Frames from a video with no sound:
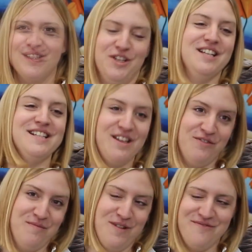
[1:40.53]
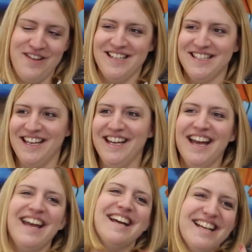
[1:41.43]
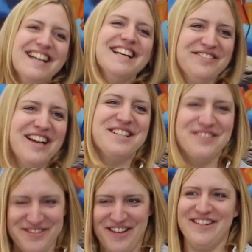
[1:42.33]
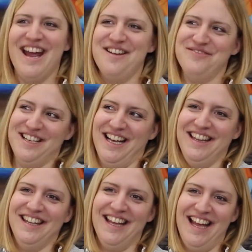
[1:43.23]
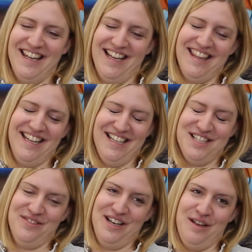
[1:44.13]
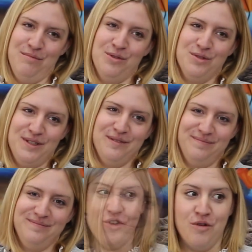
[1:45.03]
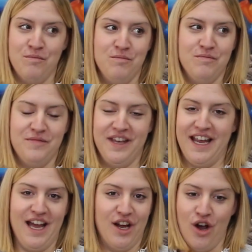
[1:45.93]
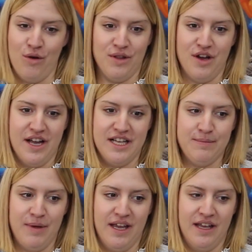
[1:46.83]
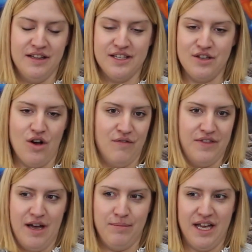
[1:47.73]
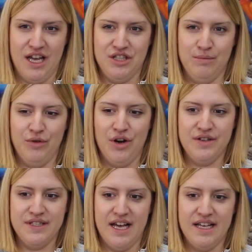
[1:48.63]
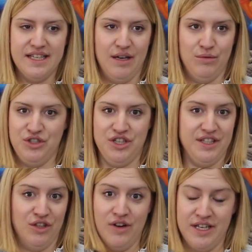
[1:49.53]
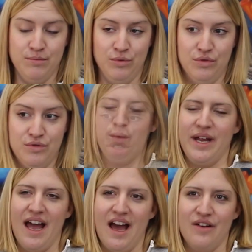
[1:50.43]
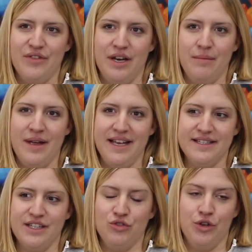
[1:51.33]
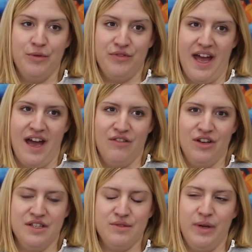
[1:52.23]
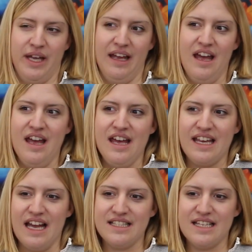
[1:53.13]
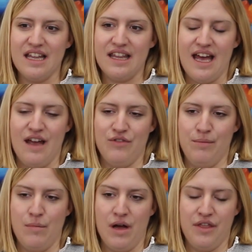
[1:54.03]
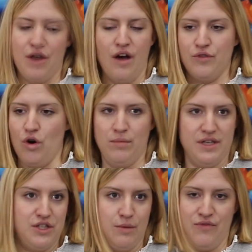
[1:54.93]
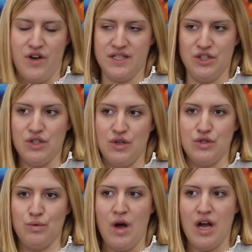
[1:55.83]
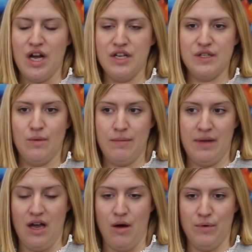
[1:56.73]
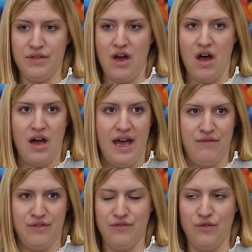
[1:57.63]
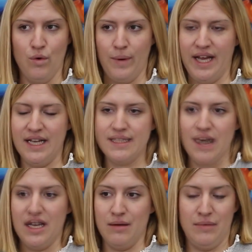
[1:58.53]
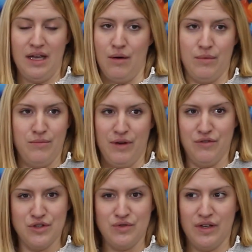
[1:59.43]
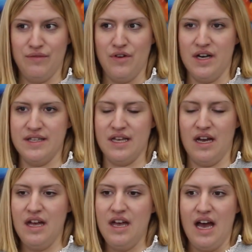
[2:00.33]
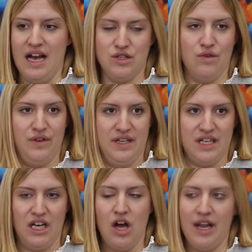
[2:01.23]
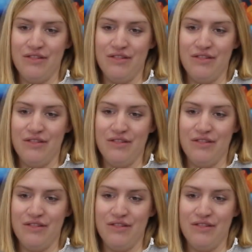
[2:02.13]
Well, you can see from my face that it clearly makes me very happy and, and I think that's really important. From the get-go with ISP, the start of the application process, it was just incredible. We have an amazing group of carers. We get together every month. I've got my supervising social worker, so I meet up with her every four weeks. I can meet up with my fostering advisor as often as I like.